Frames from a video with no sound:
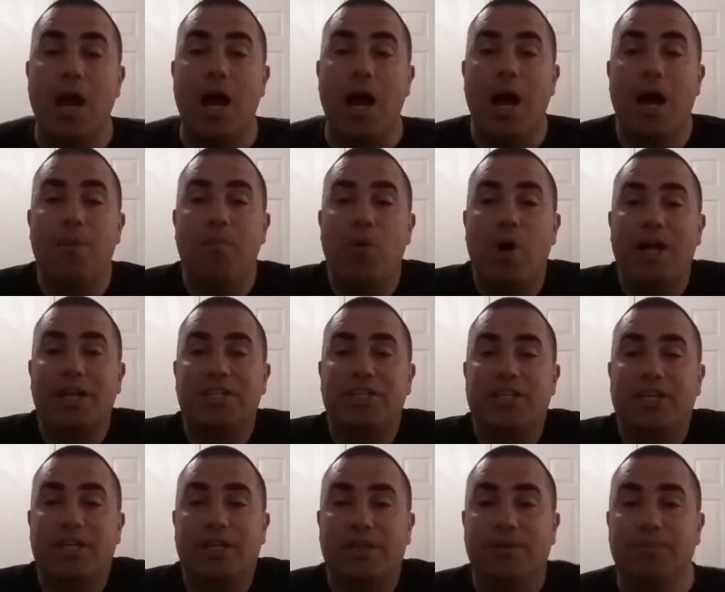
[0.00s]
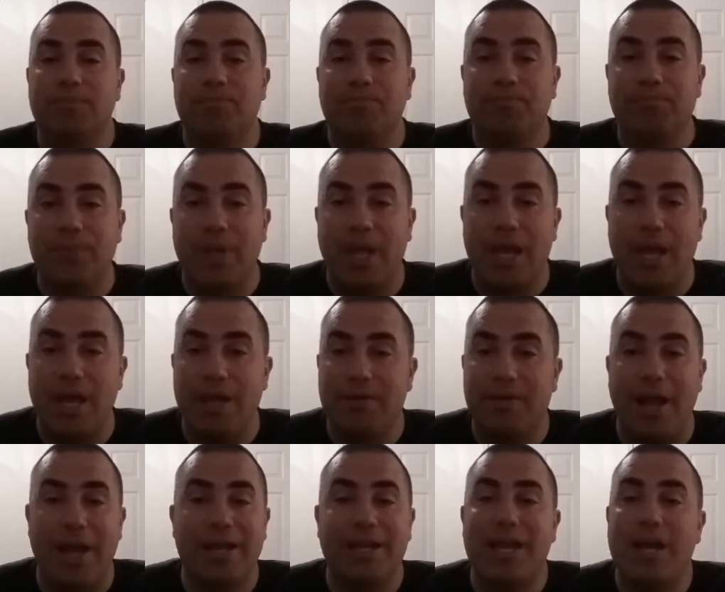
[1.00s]
I'm watching,
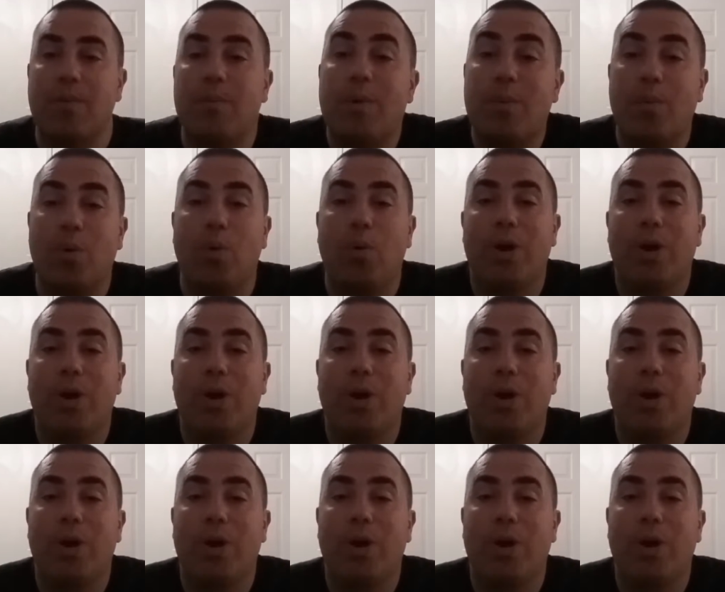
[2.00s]
I can't remember